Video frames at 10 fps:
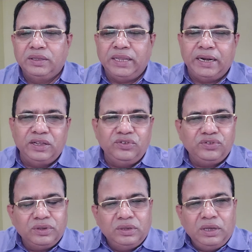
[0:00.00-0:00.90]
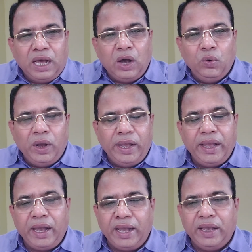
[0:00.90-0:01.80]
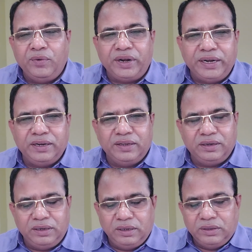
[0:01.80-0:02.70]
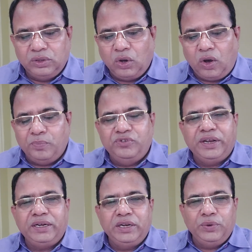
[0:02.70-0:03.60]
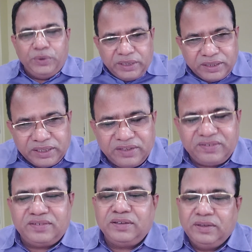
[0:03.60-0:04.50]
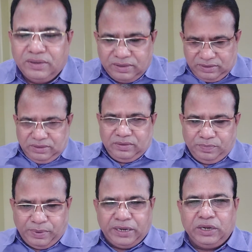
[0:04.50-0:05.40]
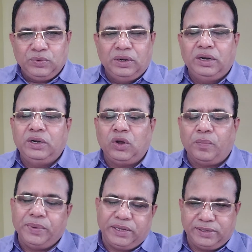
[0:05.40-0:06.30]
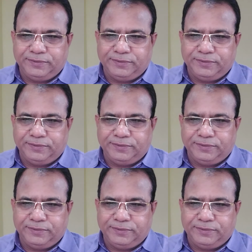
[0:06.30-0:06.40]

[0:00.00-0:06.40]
that is how I have written the objective in this particular topic.